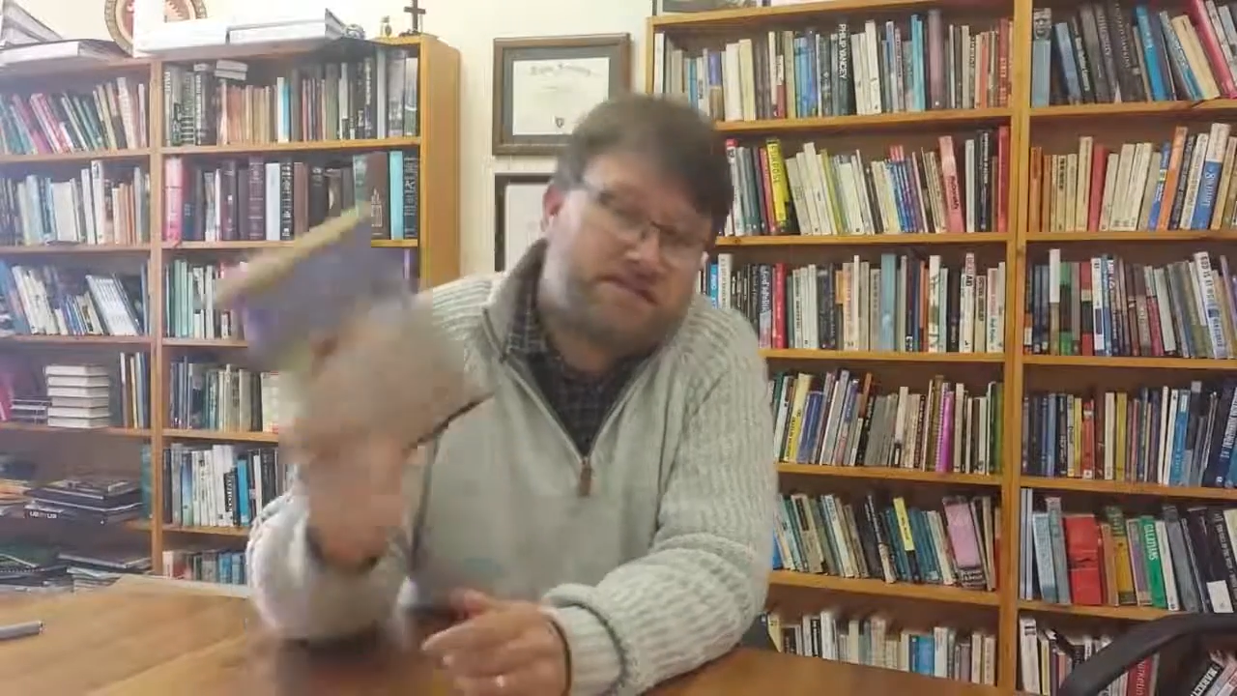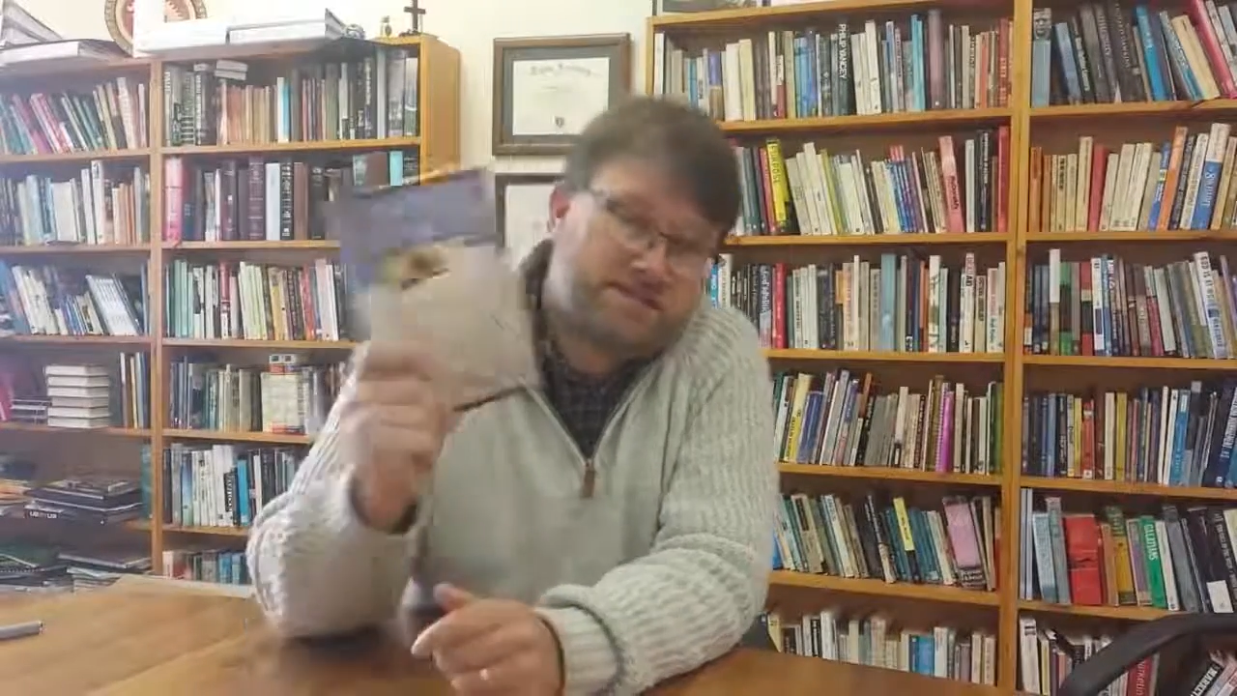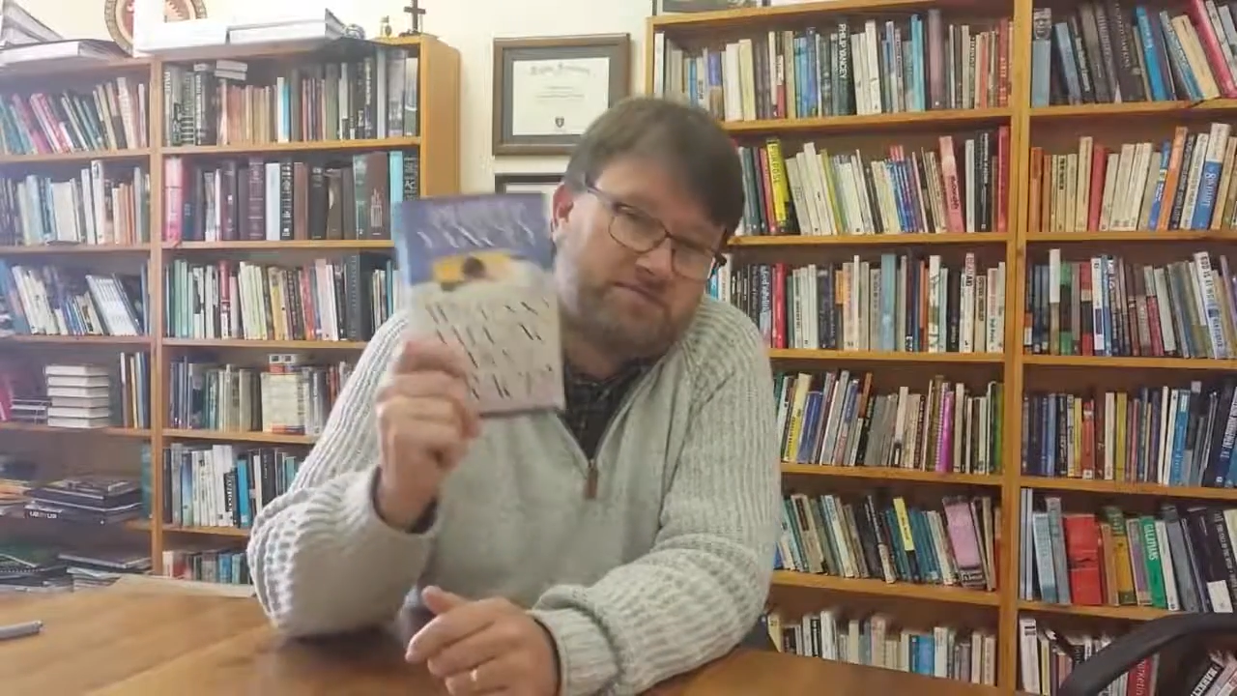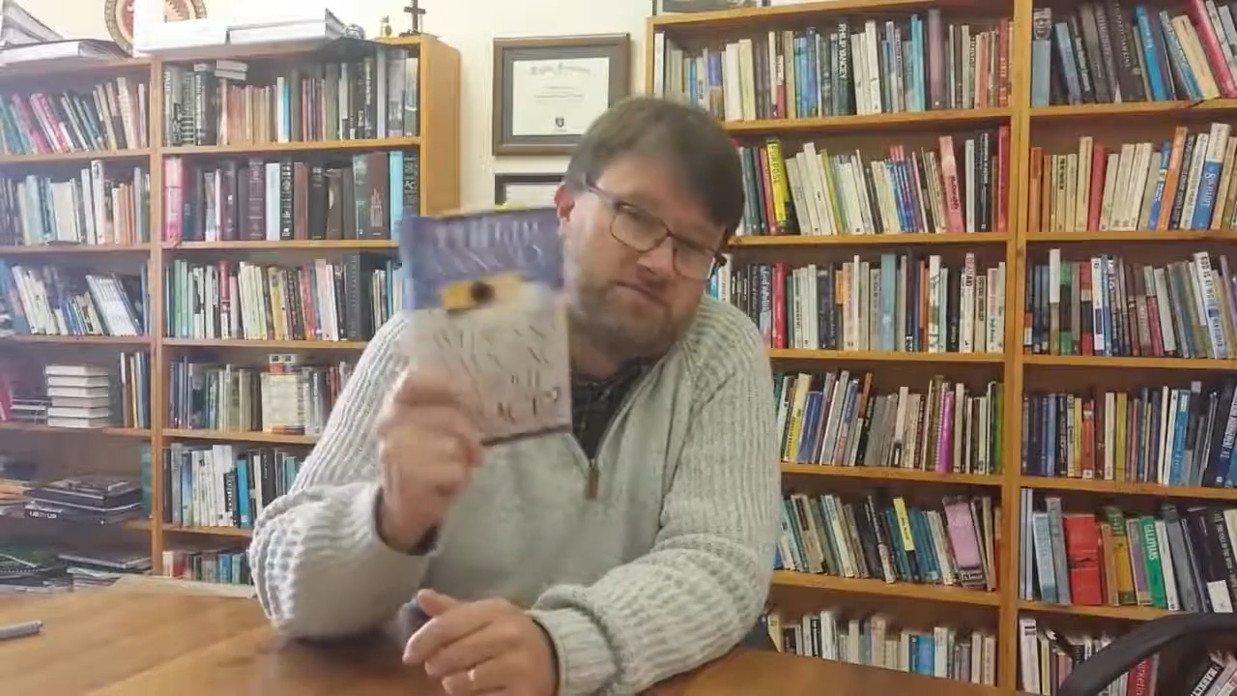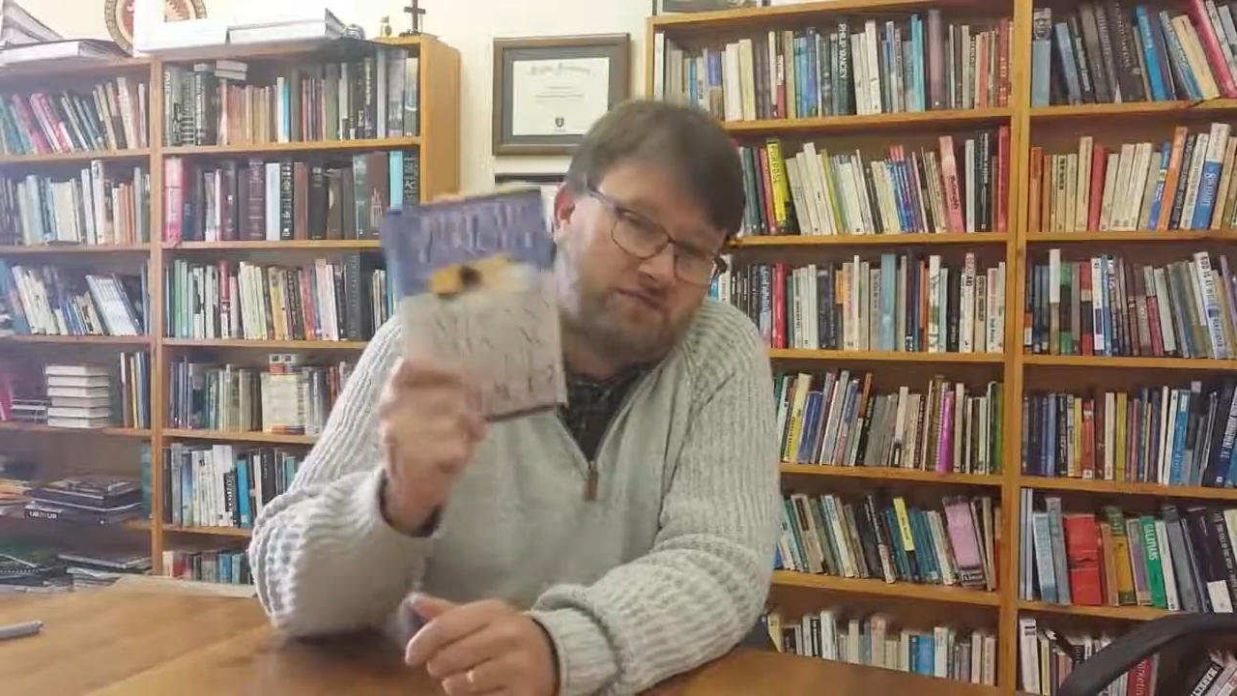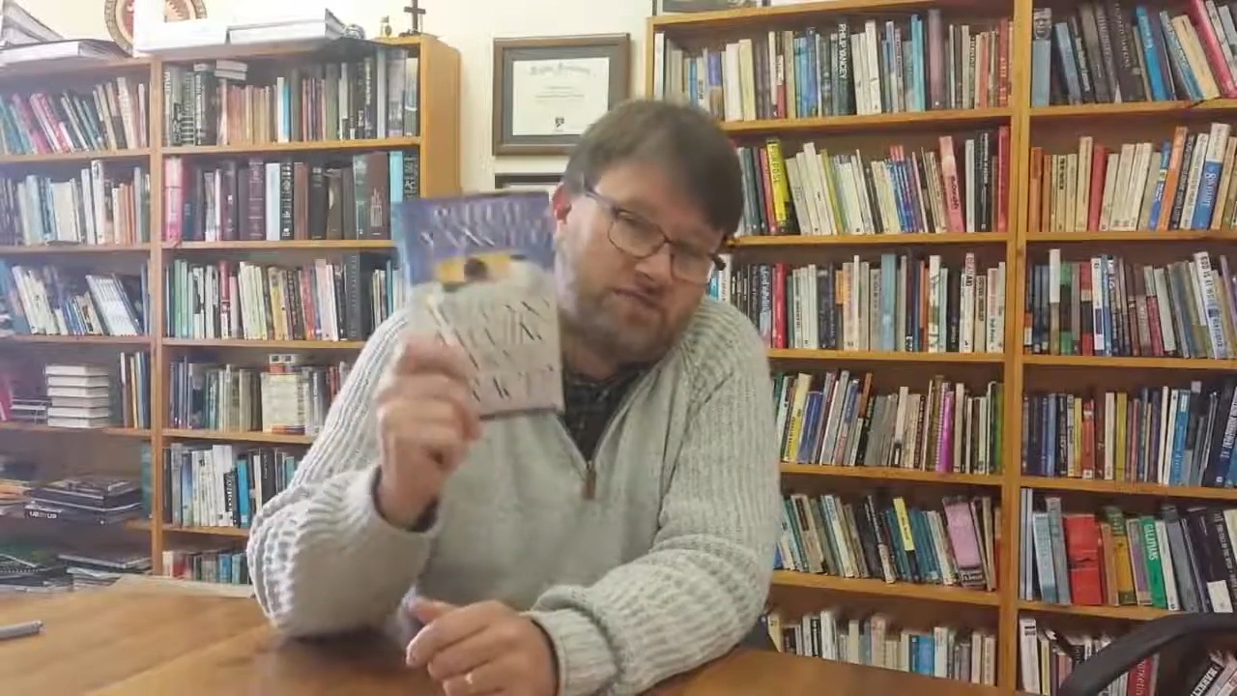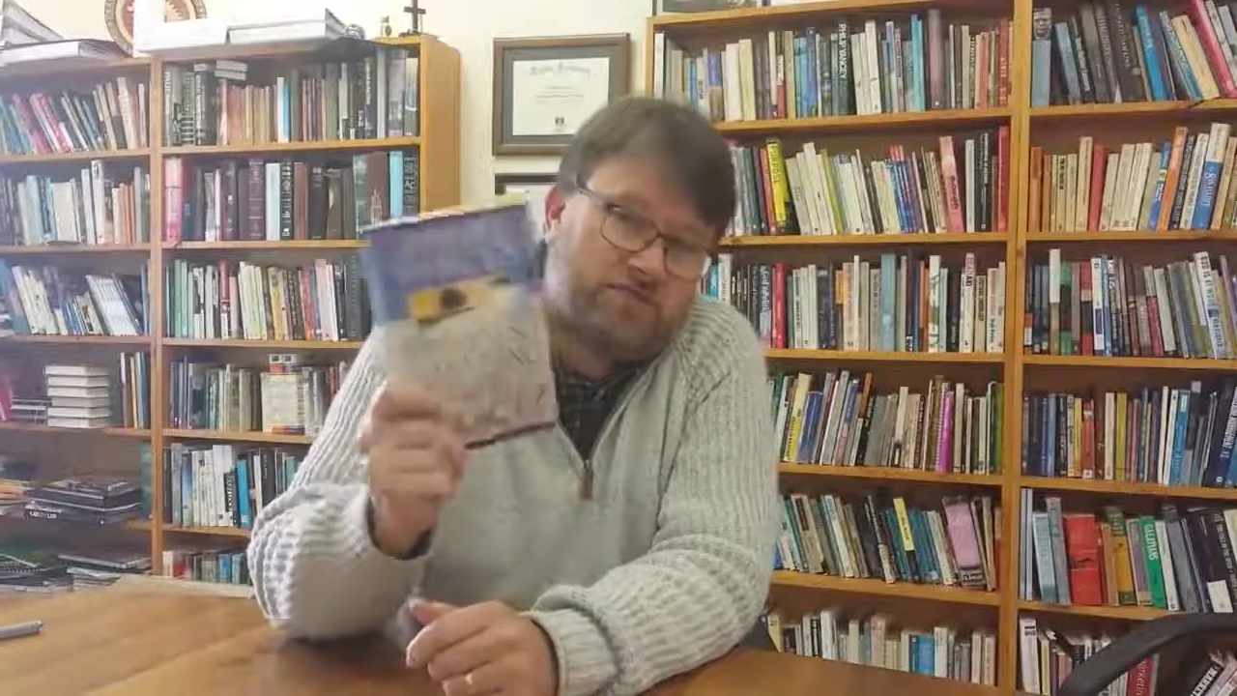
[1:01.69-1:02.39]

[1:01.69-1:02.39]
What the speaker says: this book